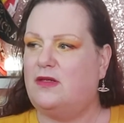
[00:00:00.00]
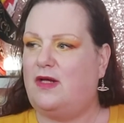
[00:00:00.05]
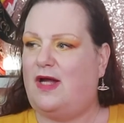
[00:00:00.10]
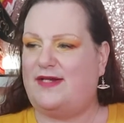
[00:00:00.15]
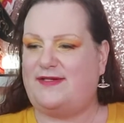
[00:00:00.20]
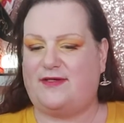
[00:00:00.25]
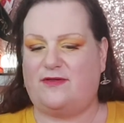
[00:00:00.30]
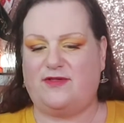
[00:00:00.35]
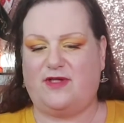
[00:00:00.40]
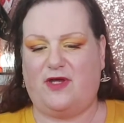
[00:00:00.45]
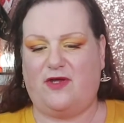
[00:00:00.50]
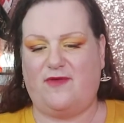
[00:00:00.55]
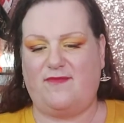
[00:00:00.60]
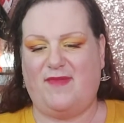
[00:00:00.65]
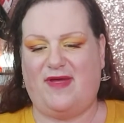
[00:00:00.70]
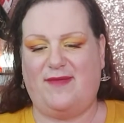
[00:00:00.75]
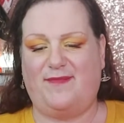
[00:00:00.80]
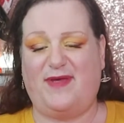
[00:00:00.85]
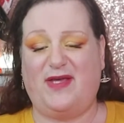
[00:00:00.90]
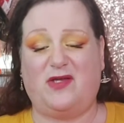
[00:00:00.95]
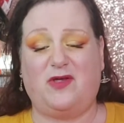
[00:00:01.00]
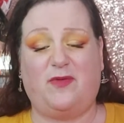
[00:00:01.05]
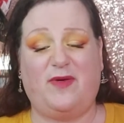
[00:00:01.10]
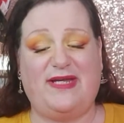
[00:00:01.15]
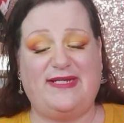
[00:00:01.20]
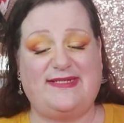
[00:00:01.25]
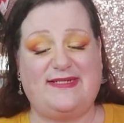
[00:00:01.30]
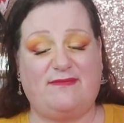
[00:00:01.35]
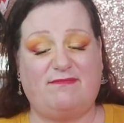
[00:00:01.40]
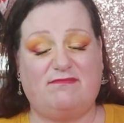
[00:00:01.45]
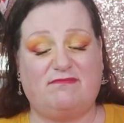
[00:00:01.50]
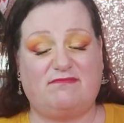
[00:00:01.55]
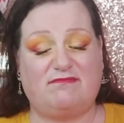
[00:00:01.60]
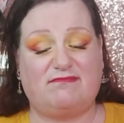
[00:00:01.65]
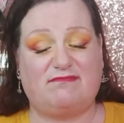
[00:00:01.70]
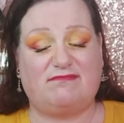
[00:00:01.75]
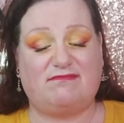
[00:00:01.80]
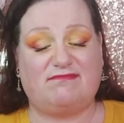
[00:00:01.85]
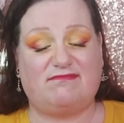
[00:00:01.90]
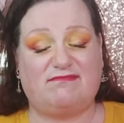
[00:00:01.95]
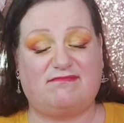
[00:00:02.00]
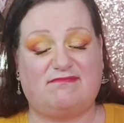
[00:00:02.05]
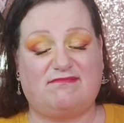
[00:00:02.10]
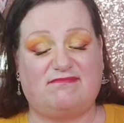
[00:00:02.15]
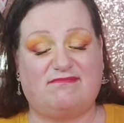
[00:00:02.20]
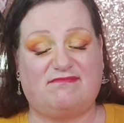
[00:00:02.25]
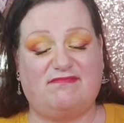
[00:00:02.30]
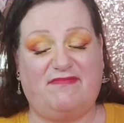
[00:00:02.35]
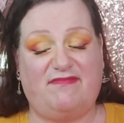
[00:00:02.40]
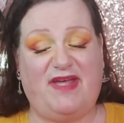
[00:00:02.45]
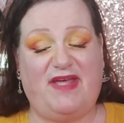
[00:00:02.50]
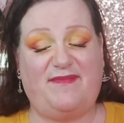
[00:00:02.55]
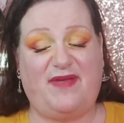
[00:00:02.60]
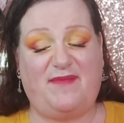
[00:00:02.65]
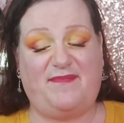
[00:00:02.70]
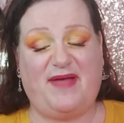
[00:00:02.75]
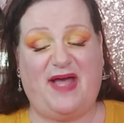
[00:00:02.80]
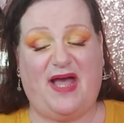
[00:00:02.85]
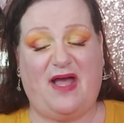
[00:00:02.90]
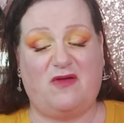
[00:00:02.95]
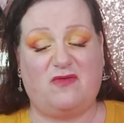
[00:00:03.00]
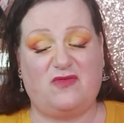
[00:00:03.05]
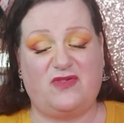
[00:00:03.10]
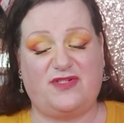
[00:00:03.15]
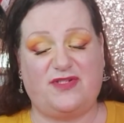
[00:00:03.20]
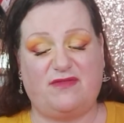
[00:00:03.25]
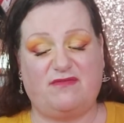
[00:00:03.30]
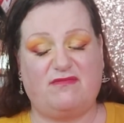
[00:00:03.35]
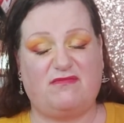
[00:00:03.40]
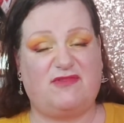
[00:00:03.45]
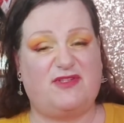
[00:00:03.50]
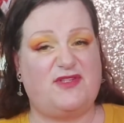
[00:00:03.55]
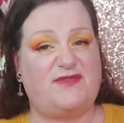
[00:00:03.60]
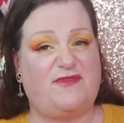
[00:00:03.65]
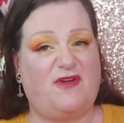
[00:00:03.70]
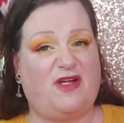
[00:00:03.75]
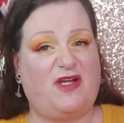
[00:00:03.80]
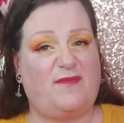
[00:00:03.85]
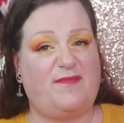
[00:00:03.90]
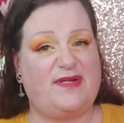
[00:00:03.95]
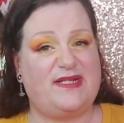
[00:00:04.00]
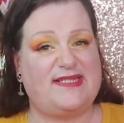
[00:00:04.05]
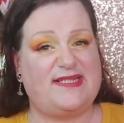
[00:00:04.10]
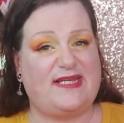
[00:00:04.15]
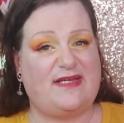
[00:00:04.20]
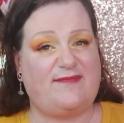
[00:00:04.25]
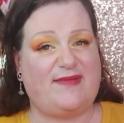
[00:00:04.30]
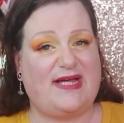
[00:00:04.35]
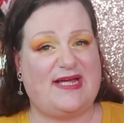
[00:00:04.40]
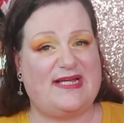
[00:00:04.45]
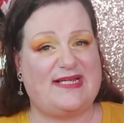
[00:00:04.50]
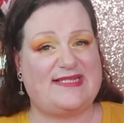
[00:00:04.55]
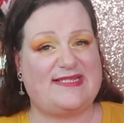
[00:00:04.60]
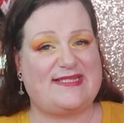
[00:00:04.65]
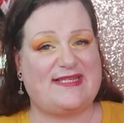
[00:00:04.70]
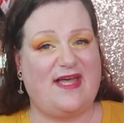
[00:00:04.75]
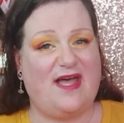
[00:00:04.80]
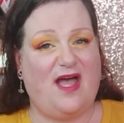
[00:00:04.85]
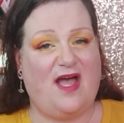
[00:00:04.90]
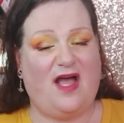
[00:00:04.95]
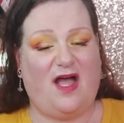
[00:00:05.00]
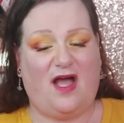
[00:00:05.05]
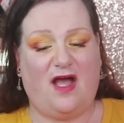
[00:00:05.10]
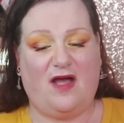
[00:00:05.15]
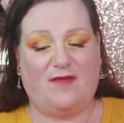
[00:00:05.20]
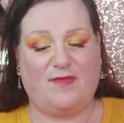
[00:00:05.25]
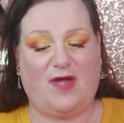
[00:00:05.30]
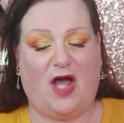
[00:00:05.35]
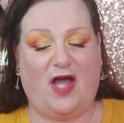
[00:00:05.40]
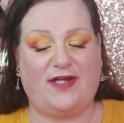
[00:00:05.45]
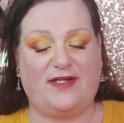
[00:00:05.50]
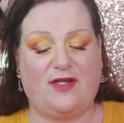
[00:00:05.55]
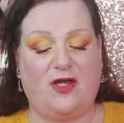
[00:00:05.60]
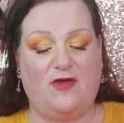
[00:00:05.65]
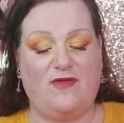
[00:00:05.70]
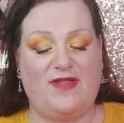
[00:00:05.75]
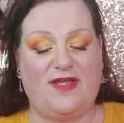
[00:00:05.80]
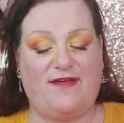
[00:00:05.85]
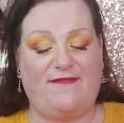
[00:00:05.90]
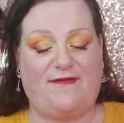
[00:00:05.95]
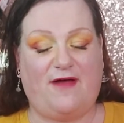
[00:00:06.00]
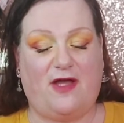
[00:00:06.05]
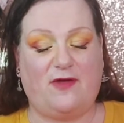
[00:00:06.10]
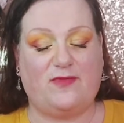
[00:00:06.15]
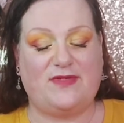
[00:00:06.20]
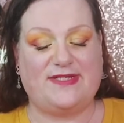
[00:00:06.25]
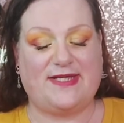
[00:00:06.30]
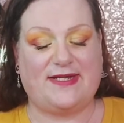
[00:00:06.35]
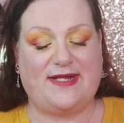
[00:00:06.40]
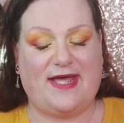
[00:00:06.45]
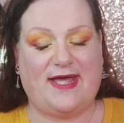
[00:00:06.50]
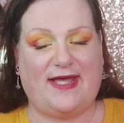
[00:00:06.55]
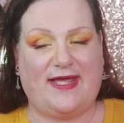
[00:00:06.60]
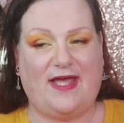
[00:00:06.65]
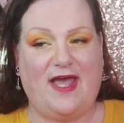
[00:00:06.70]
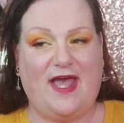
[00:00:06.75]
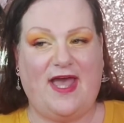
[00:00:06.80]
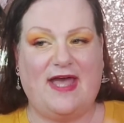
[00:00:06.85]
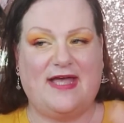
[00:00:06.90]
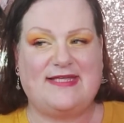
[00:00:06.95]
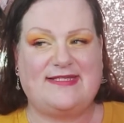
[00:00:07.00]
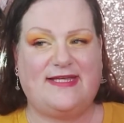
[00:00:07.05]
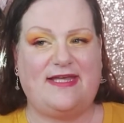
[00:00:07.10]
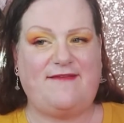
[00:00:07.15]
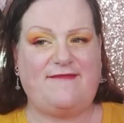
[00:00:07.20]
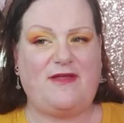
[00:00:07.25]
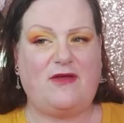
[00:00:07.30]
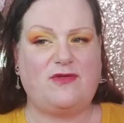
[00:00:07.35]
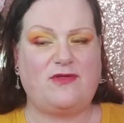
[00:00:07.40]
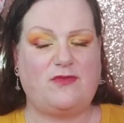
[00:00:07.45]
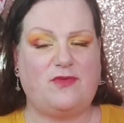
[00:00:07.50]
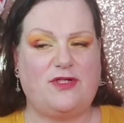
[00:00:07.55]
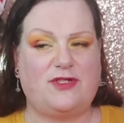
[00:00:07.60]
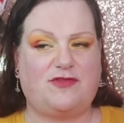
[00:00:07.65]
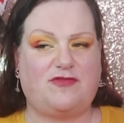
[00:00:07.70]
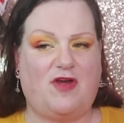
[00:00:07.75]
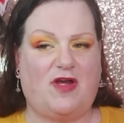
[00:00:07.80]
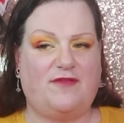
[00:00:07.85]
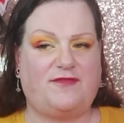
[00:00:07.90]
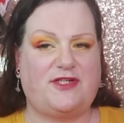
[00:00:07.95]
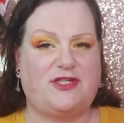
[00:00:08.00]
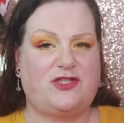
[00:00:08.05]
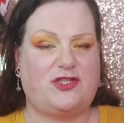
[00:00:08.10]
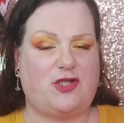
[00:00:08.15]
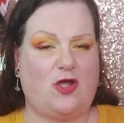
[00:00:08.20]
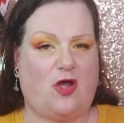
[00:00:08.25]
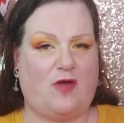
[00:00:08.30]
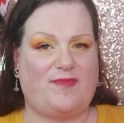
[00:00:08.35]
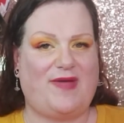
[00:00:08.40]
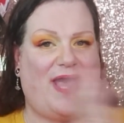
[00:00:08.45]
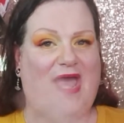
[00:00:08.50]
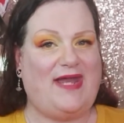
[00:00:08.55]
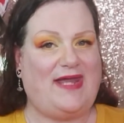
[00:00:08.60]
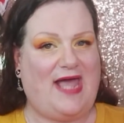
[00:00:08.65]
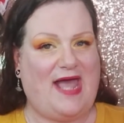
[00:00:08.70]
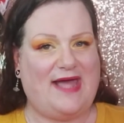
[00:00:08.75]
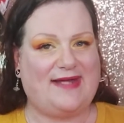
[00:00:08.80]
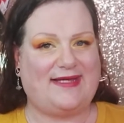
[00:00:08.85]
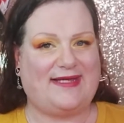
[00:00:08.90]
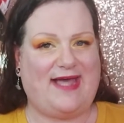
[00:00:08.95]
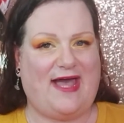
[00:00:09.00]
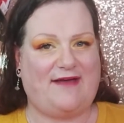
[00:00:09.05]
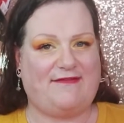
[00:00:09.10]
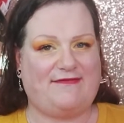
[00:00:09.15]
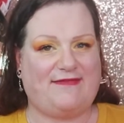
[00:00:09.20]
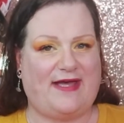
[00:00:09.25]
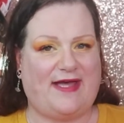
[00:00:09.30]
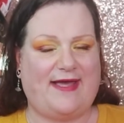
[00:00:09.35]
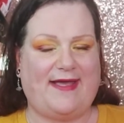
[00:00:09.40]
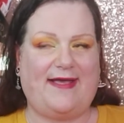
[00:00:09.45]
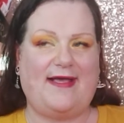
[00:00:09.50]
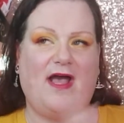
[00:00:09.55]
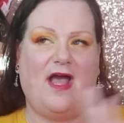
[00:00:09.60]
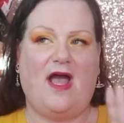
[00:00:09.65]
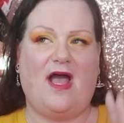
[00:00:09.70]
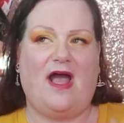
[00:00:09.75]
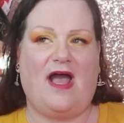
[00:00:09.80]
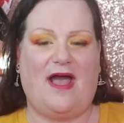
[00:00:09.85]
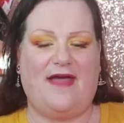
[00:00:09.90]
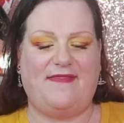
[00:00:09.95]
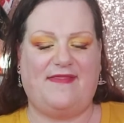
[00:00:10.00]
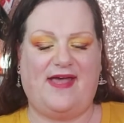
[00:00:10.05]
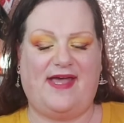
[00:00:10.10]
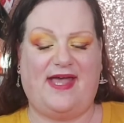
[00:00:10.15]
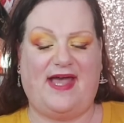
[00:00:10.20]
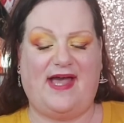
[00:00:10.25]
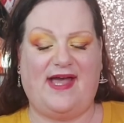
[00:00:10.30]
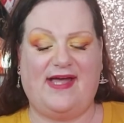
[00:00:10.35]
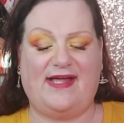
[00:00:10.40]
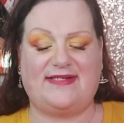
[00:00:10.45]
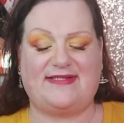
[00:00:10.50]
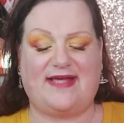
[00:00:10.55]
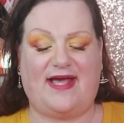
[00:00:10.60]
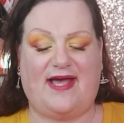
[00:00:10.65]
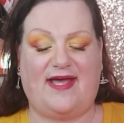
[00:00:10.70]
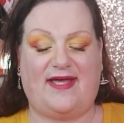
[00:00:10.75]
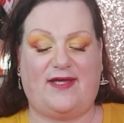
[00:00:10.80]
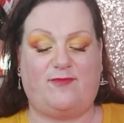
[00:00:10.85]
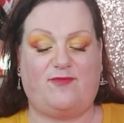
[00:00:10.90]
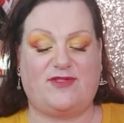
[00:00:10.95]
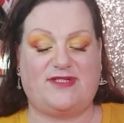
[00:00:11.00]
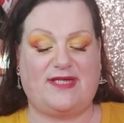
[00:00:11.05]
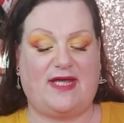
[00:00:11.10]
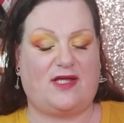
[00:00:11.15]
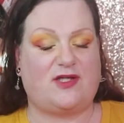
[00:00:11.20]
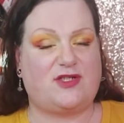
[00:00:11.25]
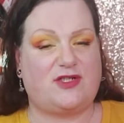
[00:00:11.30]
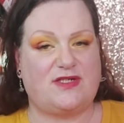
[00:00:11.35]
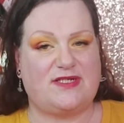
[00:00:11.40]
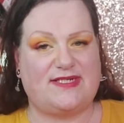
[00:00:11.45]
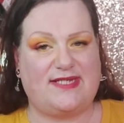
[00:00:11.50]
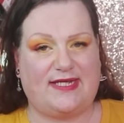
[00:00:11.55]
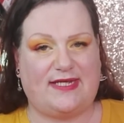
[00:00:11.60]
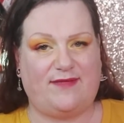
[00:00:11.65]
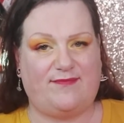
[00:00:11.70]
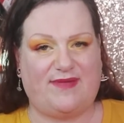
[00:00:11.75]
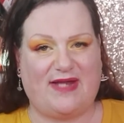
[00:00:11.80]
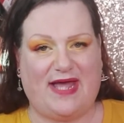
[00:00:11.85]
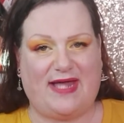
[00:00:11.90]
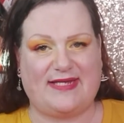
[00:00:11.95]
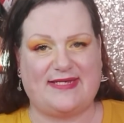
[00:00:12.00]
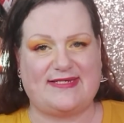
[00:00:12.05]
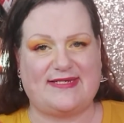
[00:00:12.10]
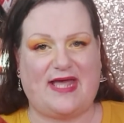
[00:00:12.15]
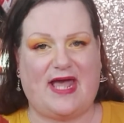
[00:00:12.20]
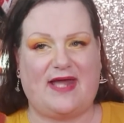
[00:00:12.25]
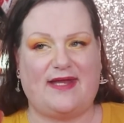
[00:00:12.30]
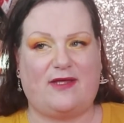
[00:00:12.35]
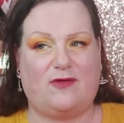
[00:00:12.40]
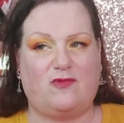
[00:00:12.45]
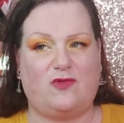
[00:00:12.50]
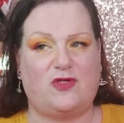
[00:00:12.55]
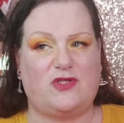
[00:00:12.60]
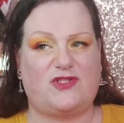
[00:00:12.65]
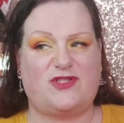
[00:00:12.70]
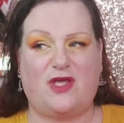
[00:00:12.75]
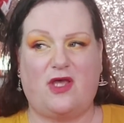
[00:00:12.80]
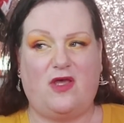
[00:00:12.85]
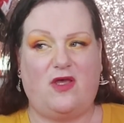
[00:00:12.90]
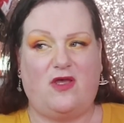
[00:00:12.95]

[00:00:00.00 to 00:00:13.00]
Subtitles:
I don't know, maybe a quid. Maybe £1 just for a couple of tea bags. I know that if I was in a, say if there was a witchcrafty shop and it had a cafe and they had a protection tea blend and it was